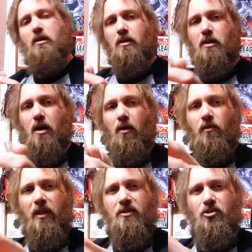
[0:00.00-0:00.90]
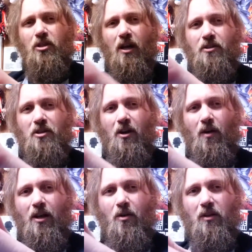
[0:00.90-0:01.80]
No, that's G.I. Joe.
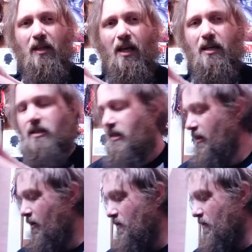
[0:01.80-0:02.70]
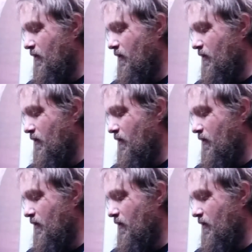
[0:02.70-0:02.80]
I know what that is. That goes with